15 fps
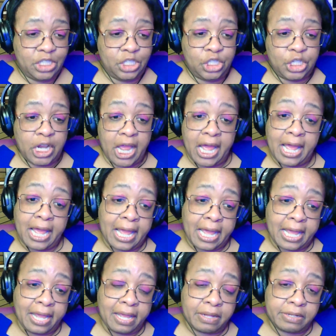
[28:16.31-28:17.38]

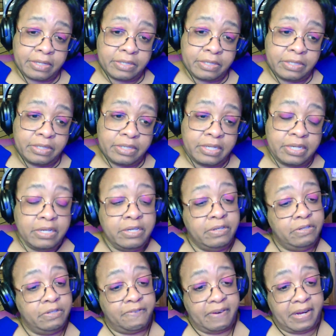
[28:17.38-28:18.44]
J,
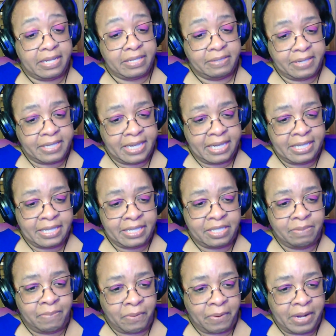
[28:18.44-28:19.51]
whose father died
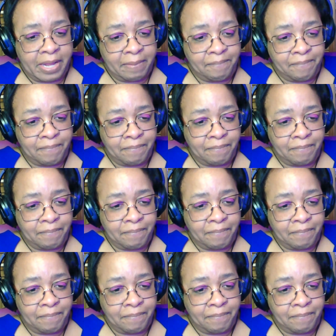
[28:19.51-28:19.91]
this morning."